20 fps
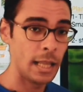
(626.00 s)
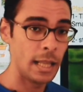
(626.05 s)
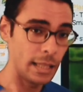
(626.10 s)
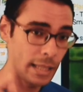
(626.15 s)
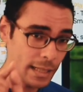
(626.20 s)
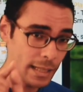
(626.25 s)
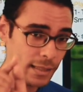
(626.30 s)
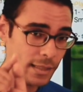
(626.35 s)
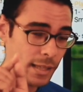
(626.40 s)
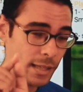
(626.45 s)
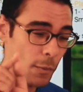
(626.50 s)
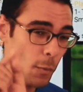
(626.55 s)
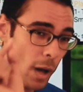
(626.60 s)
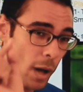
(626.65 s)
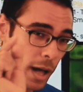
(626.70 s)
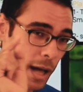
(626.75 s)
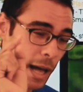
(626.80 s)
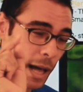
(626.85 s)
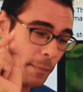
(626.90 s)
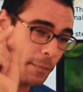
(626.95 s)
Let's see
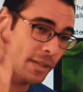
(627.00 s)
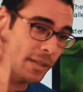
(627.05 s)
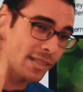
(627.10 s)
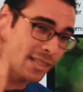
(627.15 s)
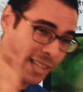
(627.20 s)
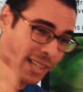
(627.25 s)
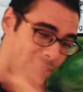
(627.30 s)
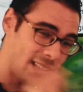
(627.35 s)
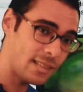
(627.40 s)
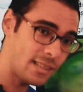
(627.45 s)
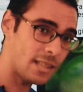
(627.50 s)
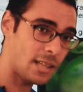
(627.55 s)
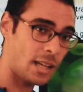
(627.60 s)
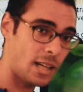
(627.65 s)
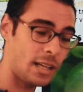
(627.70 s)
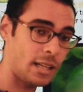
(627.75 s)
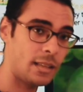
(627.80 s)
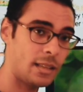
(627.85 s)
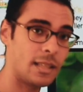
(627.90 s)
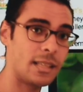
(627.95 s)
what happens
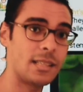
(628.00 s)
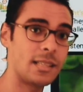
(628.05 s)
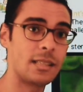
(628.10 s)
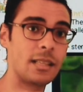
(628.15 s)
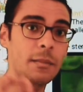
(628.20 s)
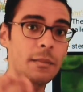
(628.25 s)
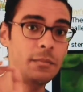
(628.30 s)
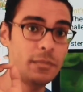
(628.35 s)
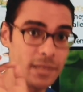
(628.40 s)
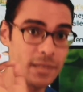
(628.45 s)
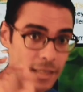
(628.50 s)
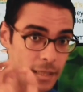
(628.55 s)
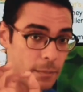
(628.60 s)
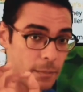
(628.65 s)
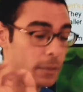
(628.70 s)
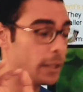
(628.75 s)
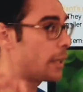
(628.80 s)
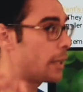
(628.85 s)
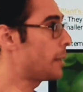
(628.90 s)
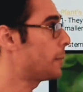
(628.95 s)
inside the stem
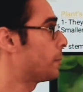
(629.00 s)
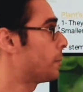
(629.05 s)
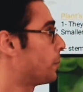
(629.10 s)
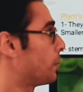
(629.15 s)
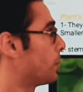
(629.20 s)
deeply.